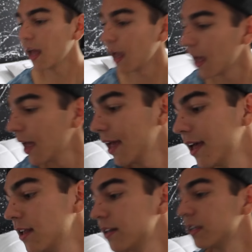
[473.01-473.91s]

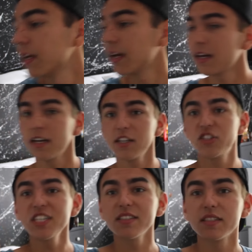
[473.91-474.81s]
and
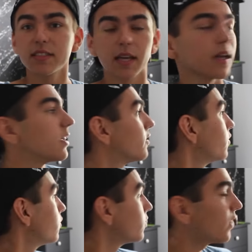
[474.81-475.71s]
Jesus
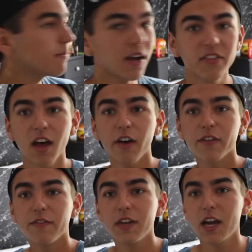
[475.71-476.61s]
to defend
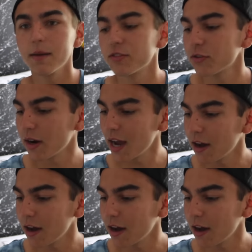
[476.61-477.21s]
myself if he comes to our